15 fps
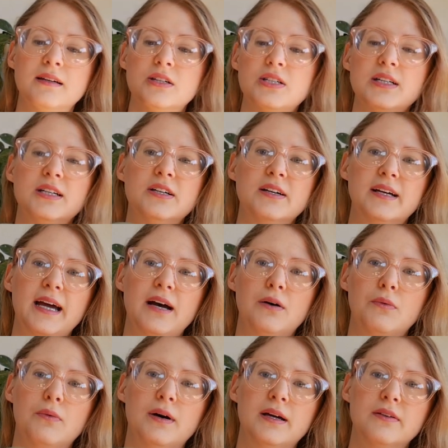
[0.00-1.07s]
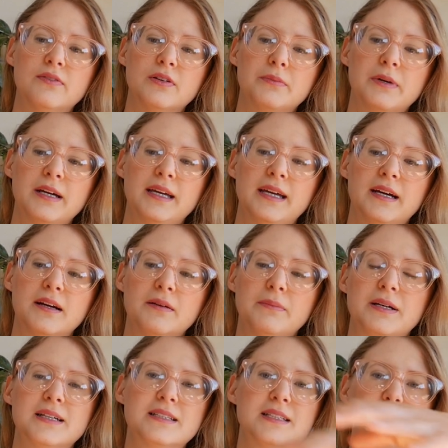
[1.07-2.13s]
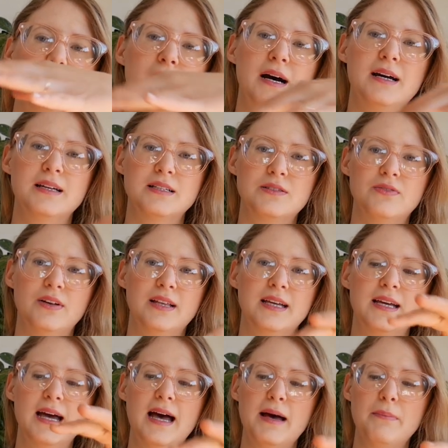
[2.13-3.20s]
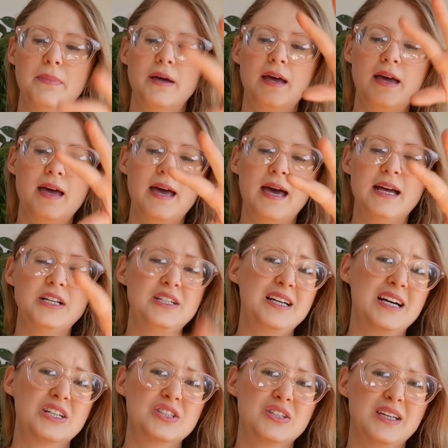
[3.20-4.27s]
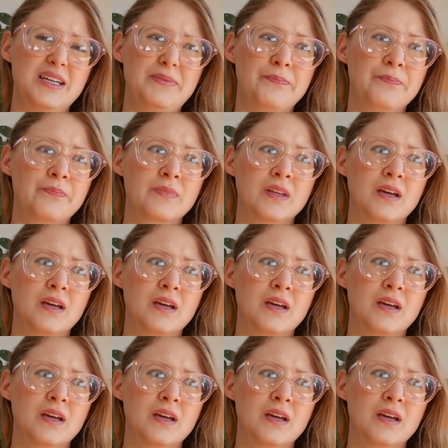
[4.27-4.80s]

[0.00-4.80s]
she took out one from right here because this pot is filling up, and she actually